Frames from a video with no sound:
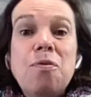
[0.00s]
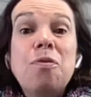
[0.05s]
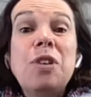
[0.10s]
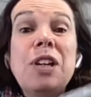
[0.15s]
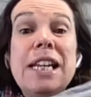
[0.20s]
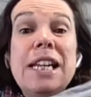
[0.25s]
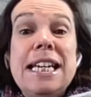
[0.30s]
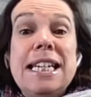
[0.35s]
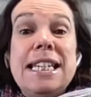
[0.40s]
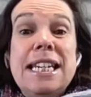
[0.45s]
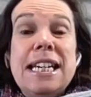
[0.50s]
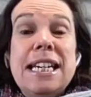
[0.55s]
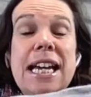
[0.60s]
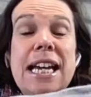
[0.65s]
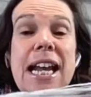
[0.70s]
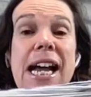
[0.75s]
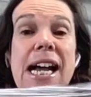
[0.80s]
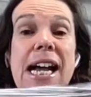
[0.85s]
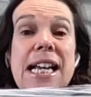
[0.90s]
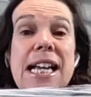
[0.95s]
releasing
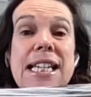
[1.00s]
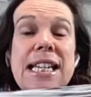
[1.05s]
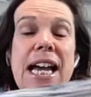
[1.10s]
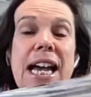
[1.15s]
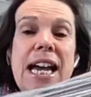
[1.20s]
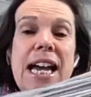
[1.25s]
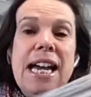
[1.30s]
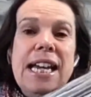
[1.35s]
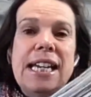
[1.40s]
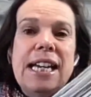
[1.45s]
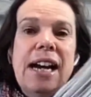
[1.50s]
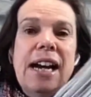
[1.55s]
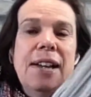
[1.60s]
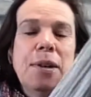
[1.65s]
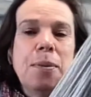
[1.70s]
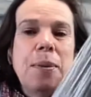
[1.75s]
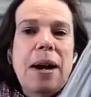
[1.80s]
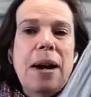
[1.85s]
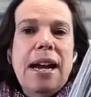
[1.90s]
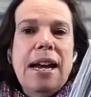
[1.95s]
it as a
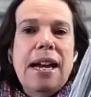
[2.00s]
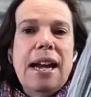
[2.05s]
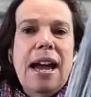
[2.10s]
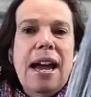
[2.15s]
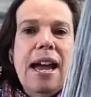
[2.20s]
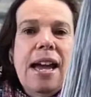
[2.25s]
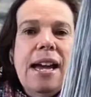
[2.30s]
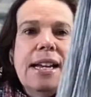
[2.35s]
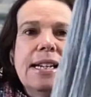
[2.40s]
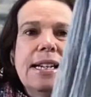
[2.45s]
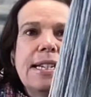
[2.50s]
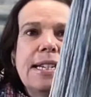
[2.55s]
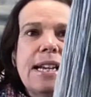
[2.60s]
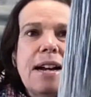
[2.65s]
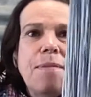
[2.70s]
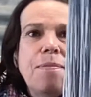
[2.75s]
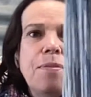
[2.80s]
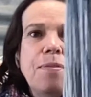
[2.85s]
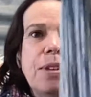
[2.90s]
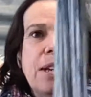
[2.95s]
colorway, and
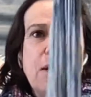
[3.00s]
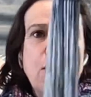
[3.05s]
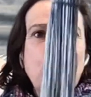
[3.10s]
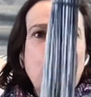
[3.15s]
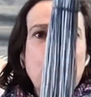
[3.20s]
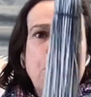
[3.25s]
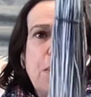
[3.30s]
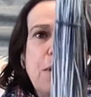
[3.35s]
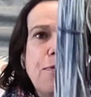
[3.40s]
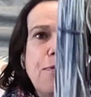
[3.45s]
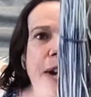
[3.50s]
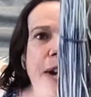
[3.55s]
it will be